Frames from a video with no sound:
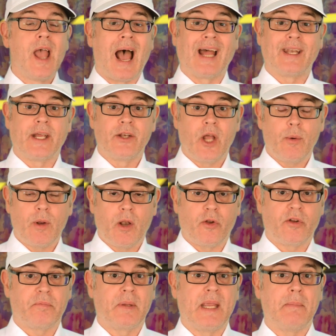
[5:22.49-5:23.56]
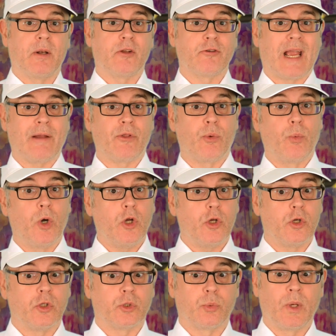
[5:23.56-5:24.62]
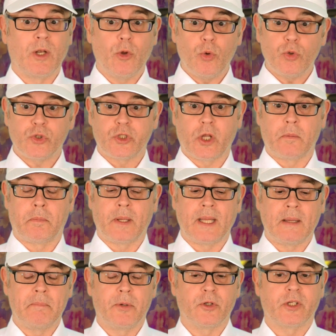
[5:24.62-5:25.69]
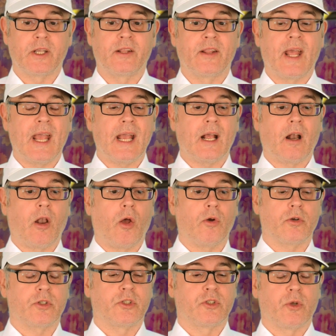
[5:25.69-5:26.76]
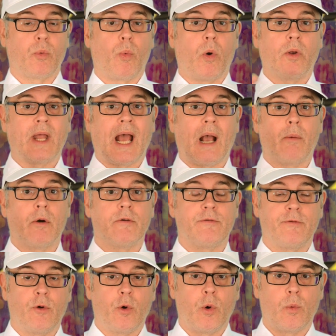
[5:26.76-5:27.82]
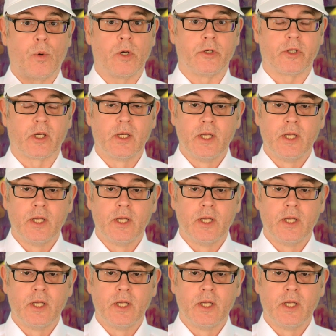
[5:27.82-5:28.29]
and I know a lot of people around the world will also be putting their clocks 1 hour forward.